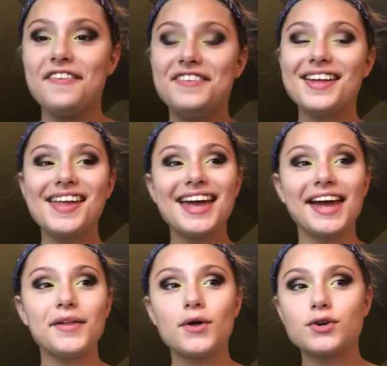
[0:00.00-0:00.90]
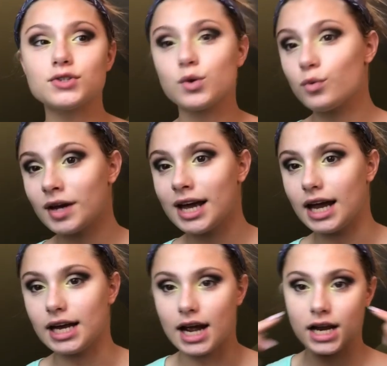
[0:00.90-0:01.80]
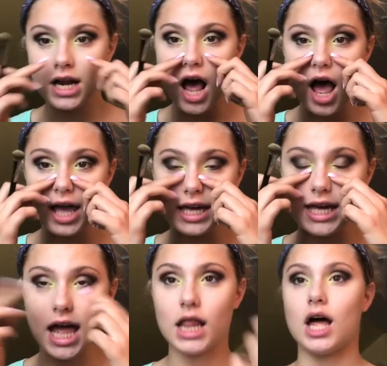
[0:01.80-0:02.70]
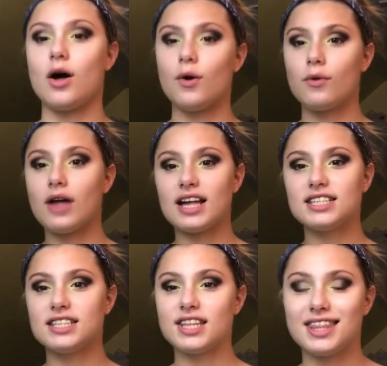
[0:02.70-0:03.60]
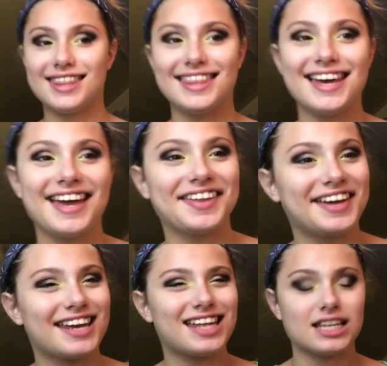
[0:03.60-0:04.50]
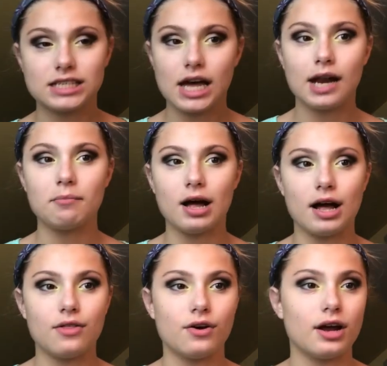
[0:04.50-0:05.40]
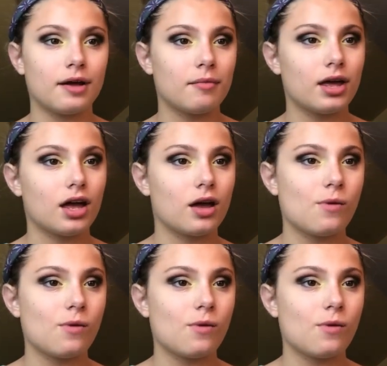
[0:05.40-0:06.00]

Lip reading: I feel like it looks green and not yellow. That's the thing, like that's kind of bothering me.